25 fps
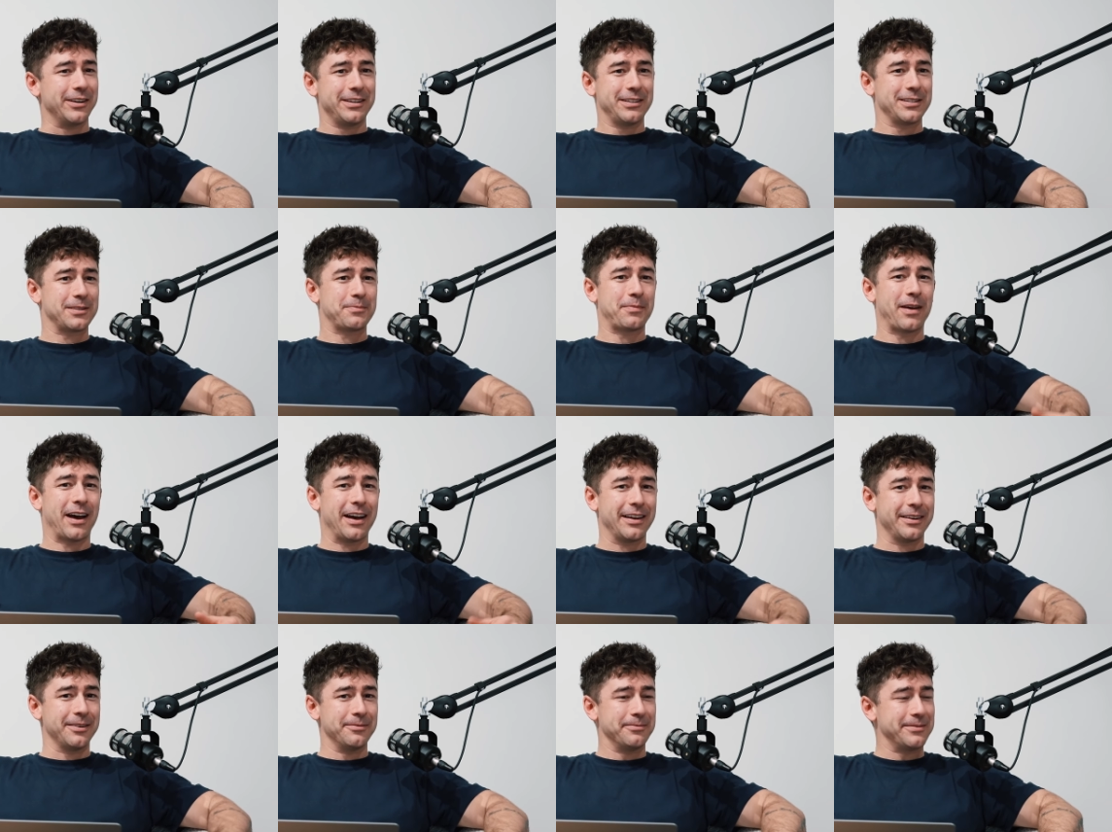He just
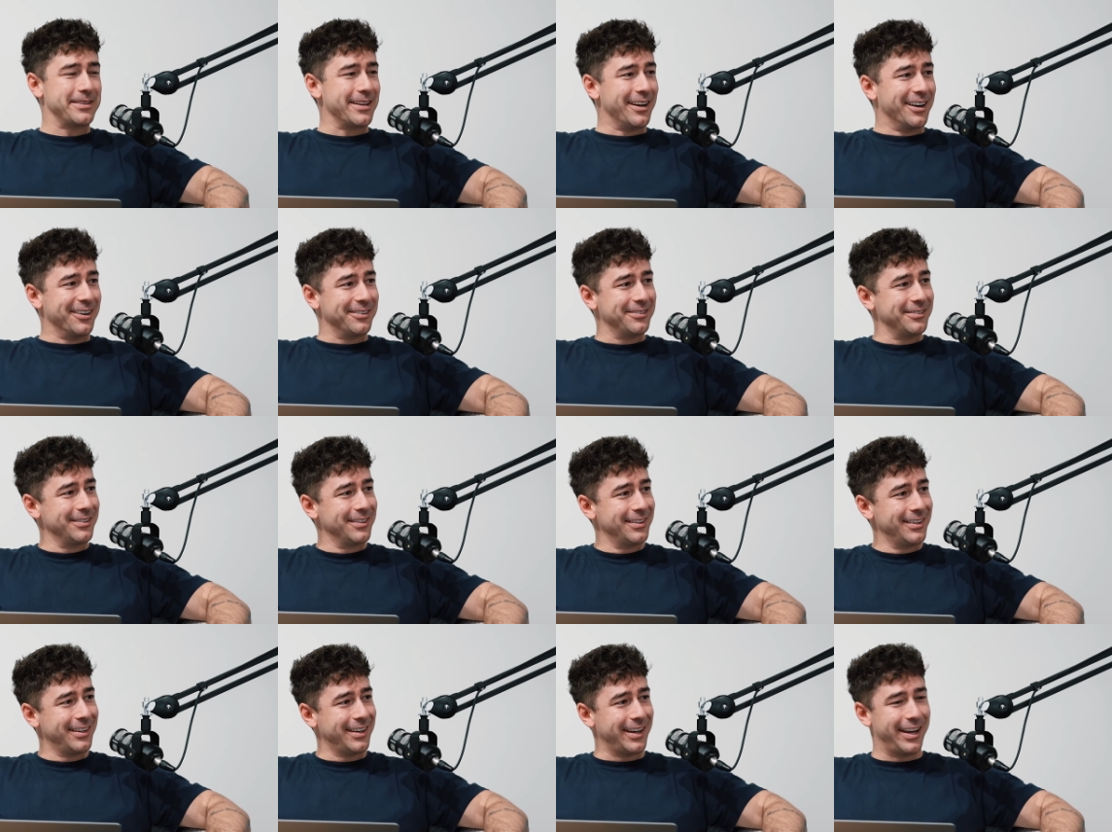pardoned himself.
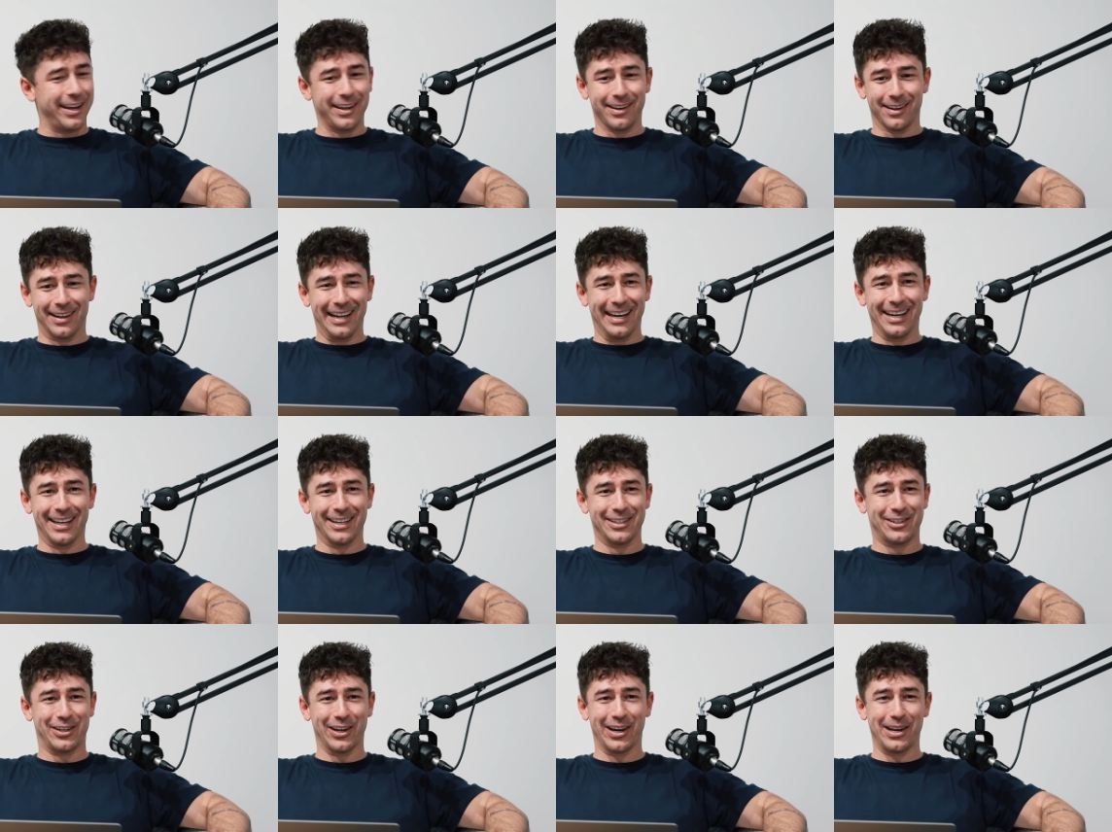
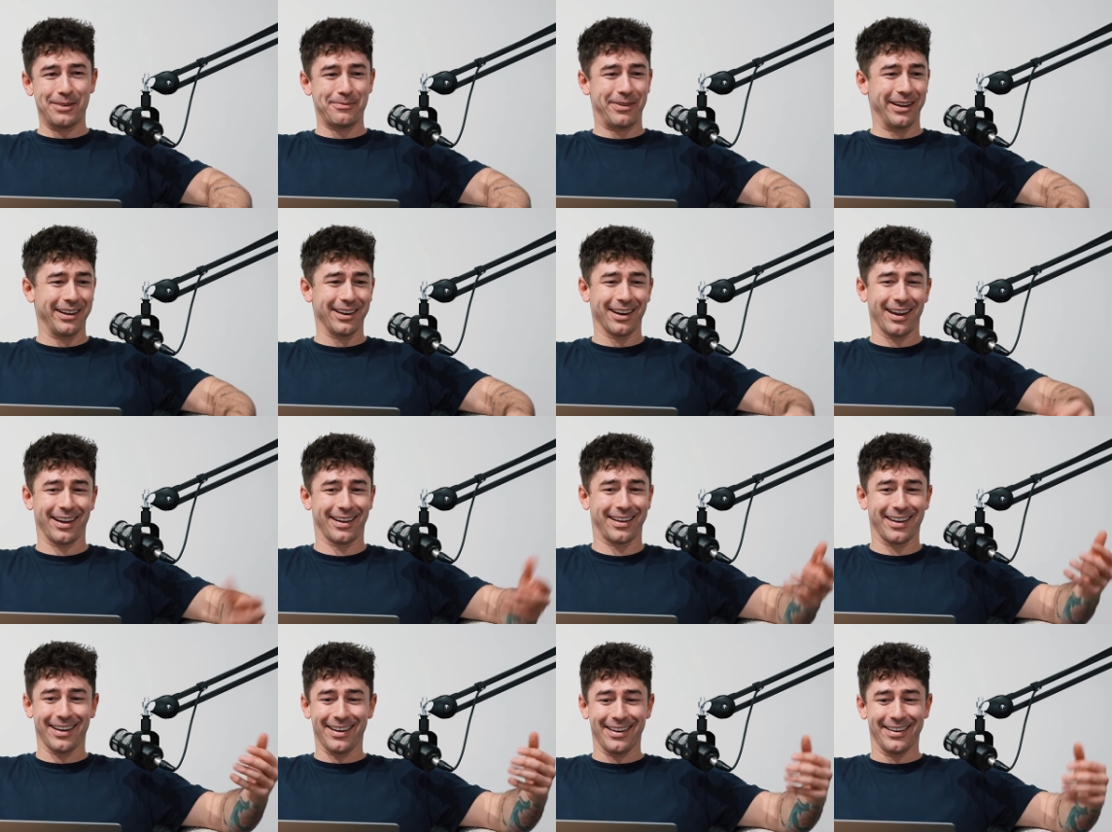Literally be
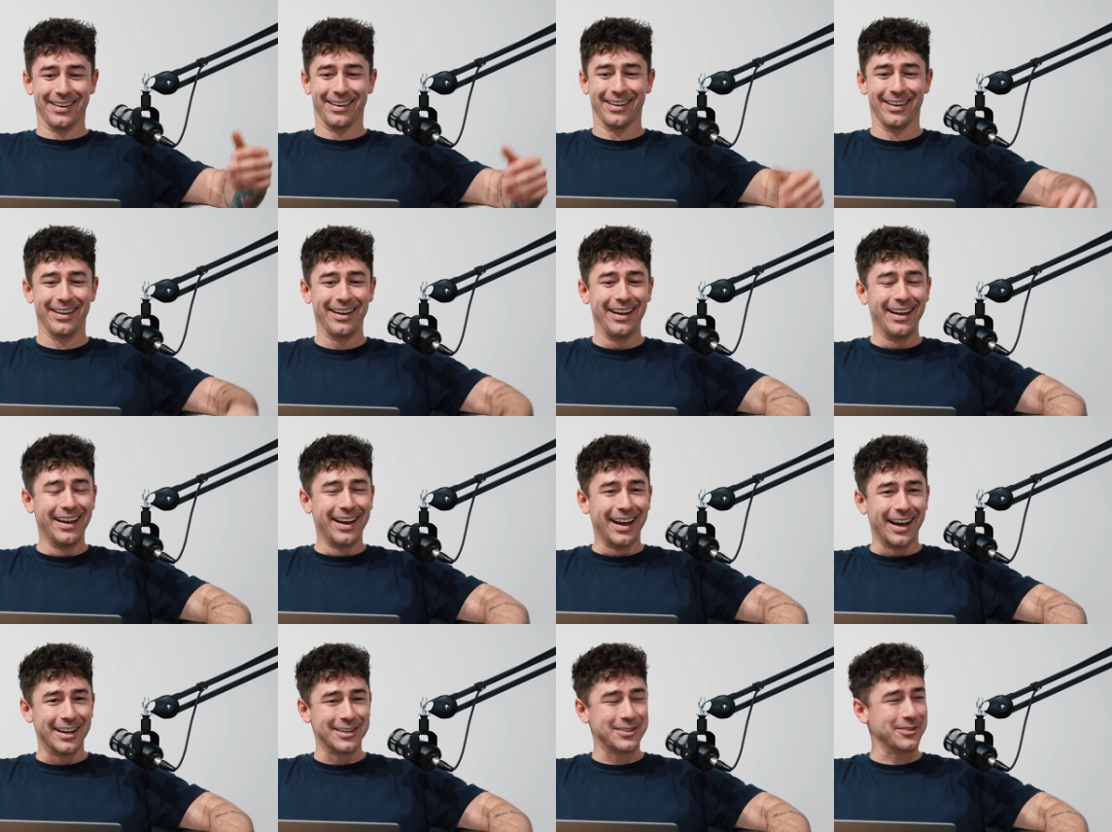like, I don't know.
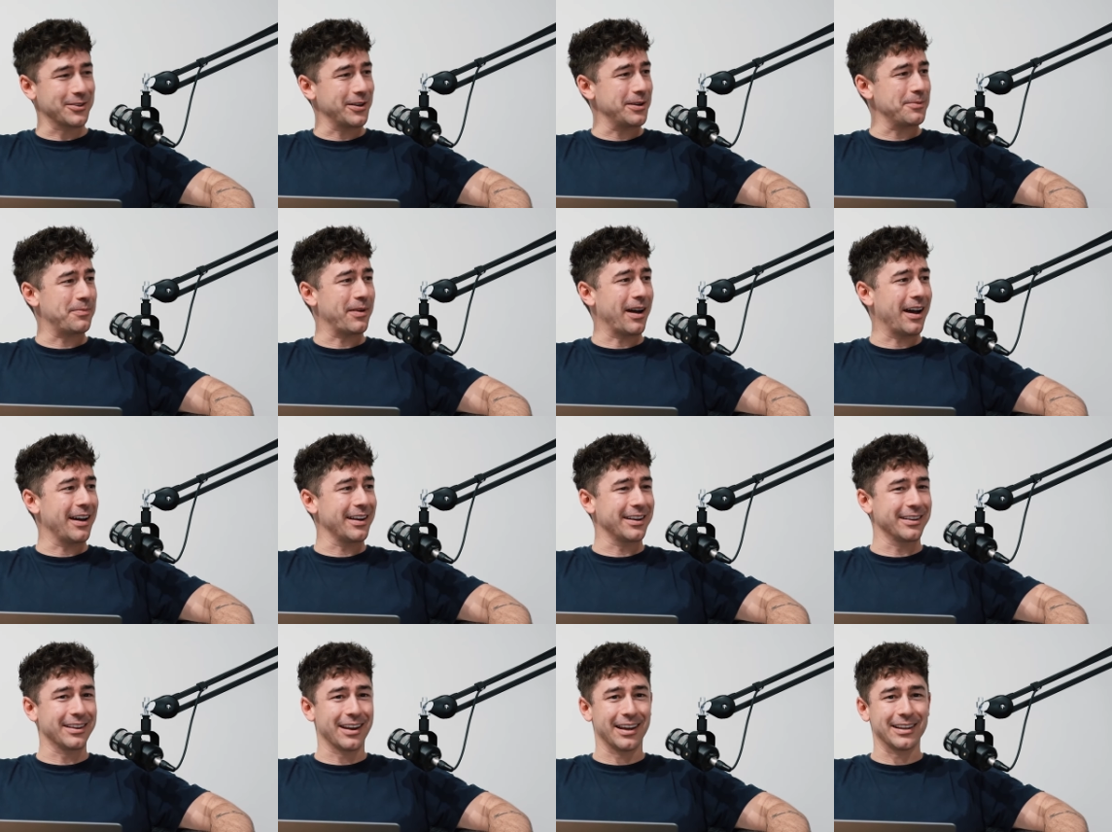I saw he
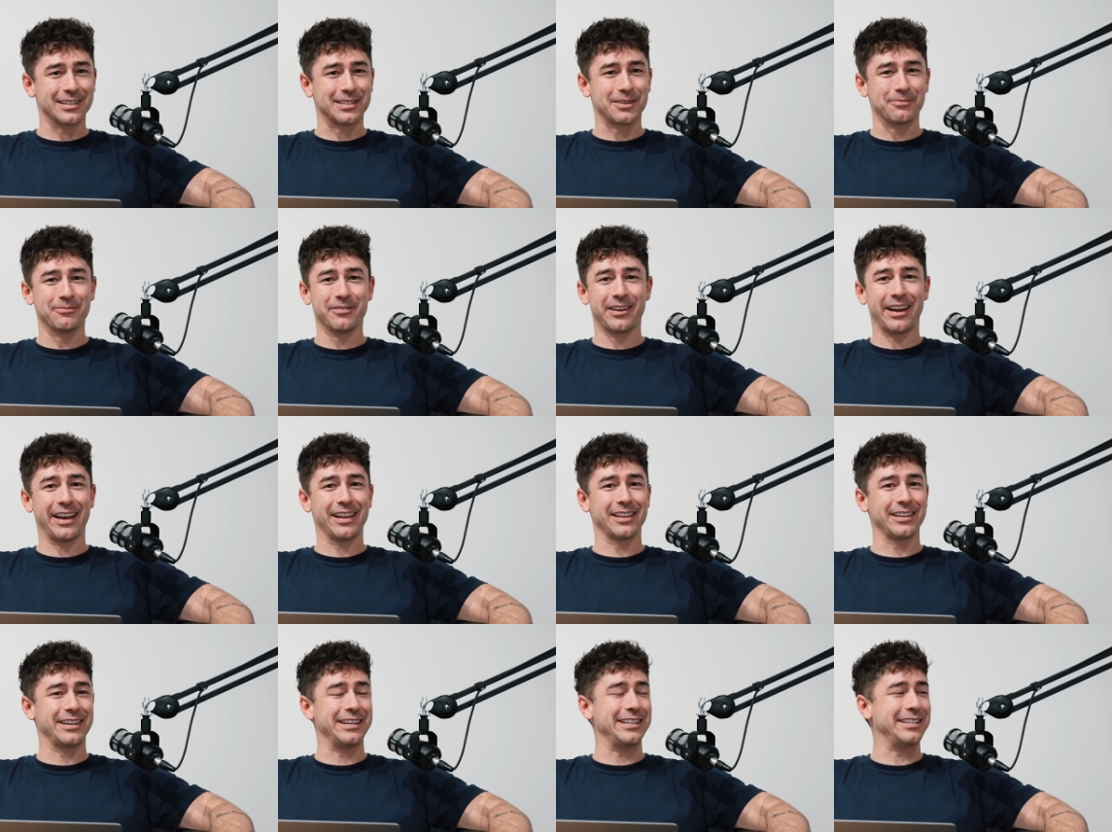pardoned like some
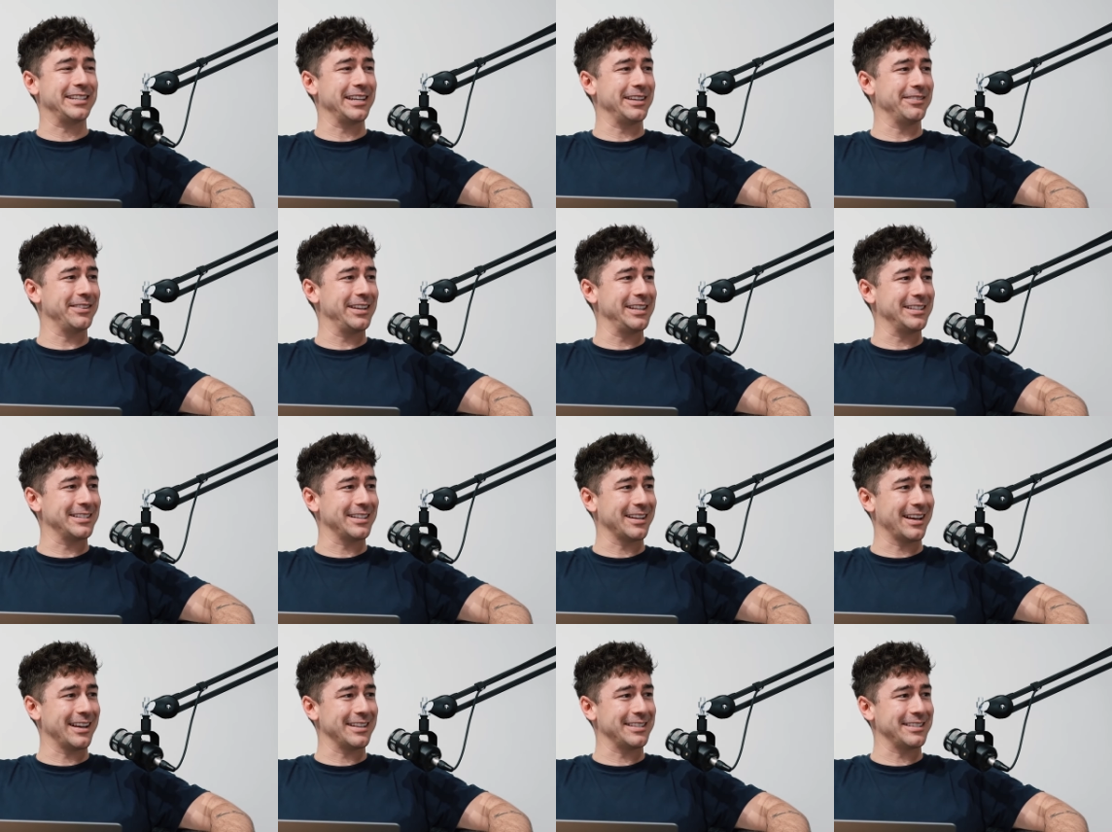reality TV
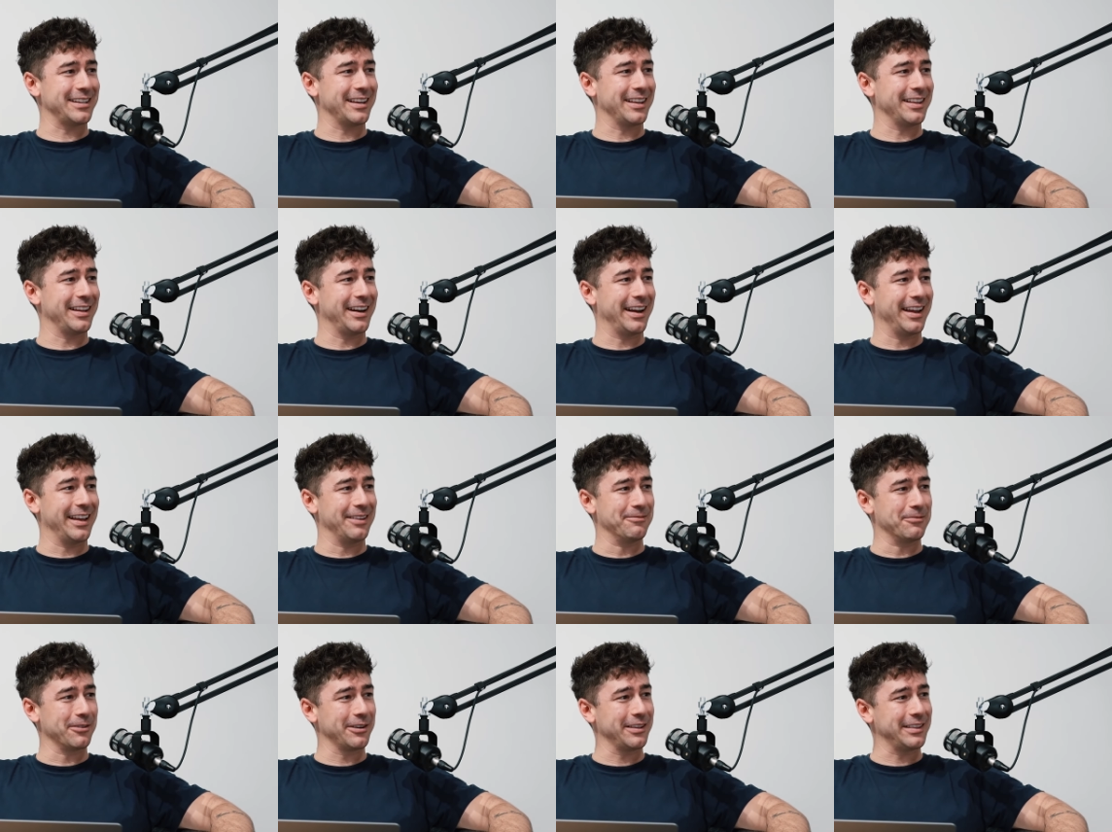stars the other
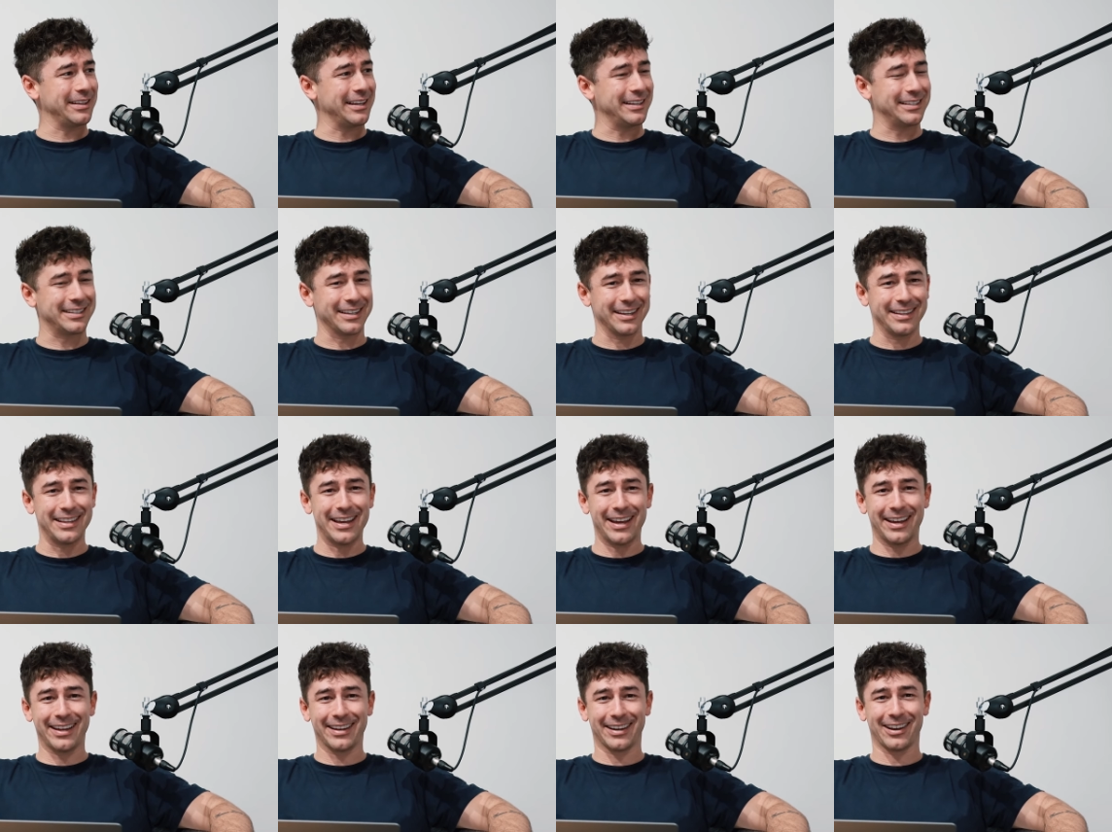day. What had they
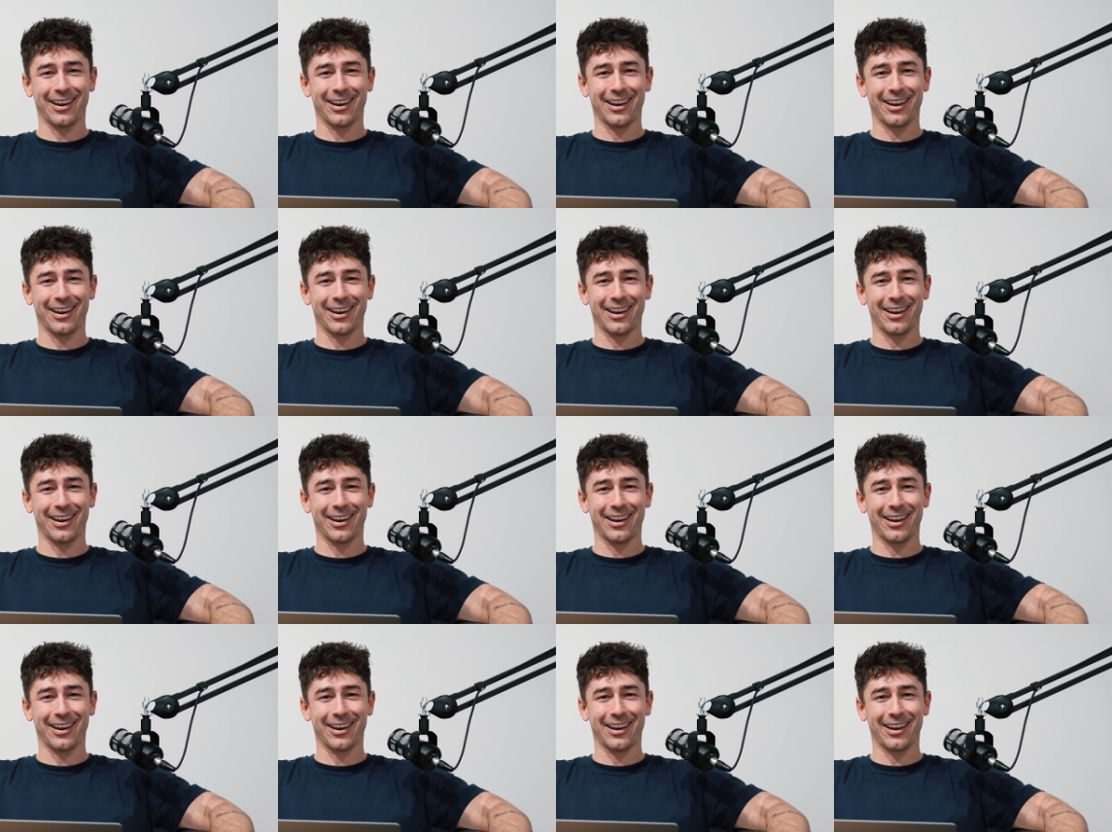done?